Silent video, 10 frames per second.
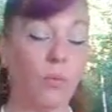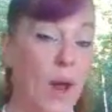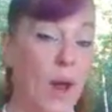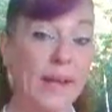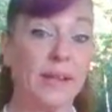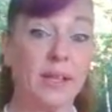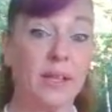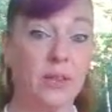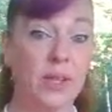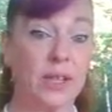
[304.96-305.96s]
When
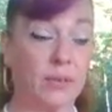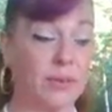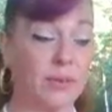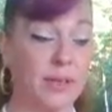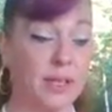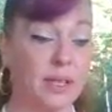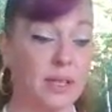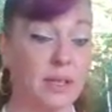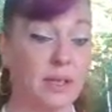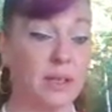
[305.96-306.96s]
you get grounded
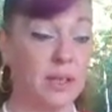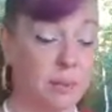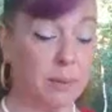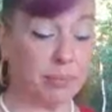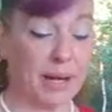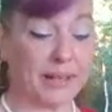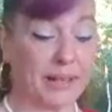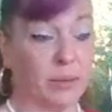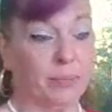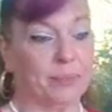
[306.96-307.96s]
and
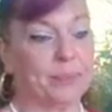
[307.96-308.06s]
practical.